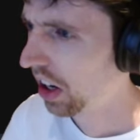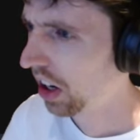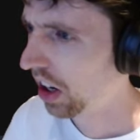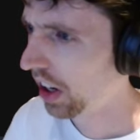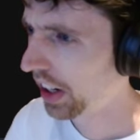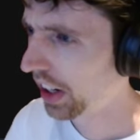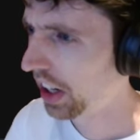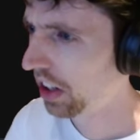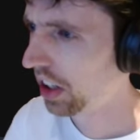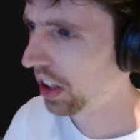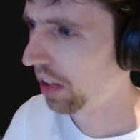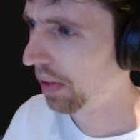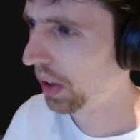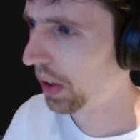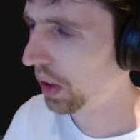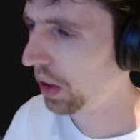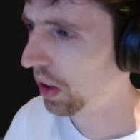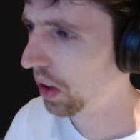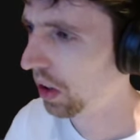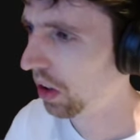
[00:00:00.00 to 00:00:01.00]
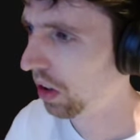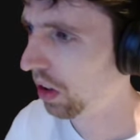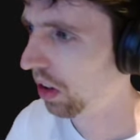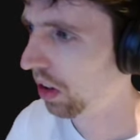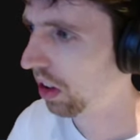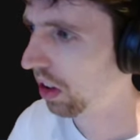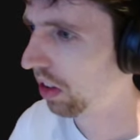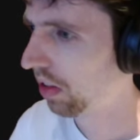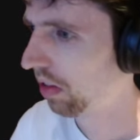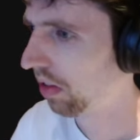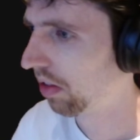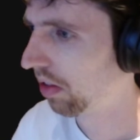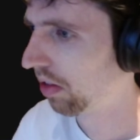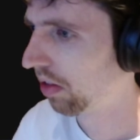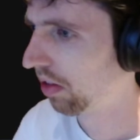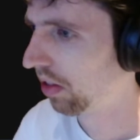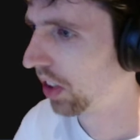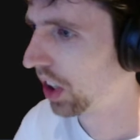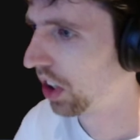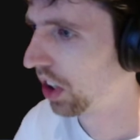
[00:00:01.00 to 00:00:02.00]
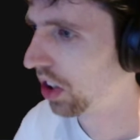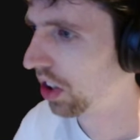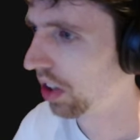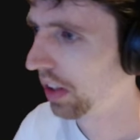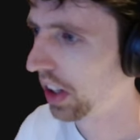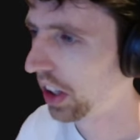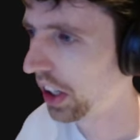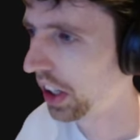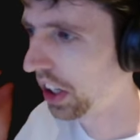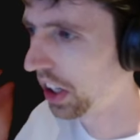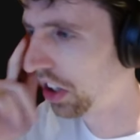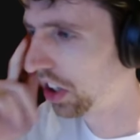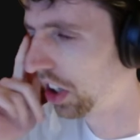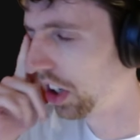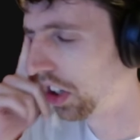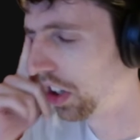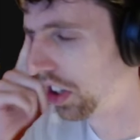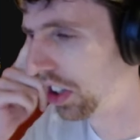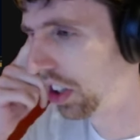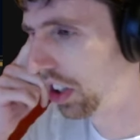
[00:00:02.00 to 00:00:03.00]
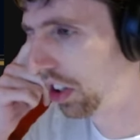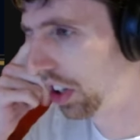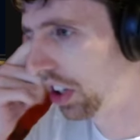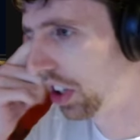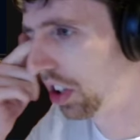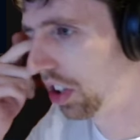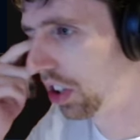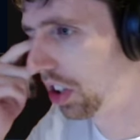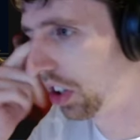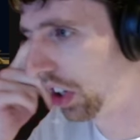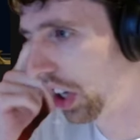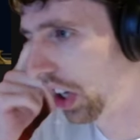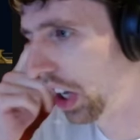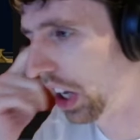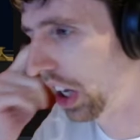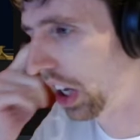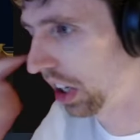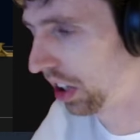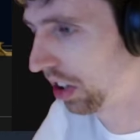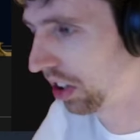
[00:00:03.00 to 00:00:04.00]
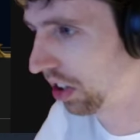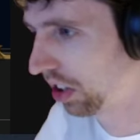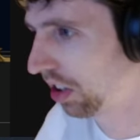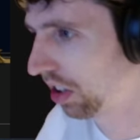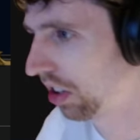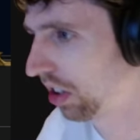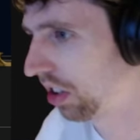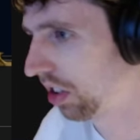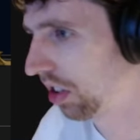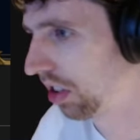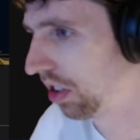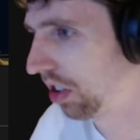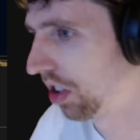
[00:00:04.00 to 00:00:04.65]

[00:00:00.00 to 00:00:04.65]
Arcane Tempo, consuming Arcane Charges increases your haste.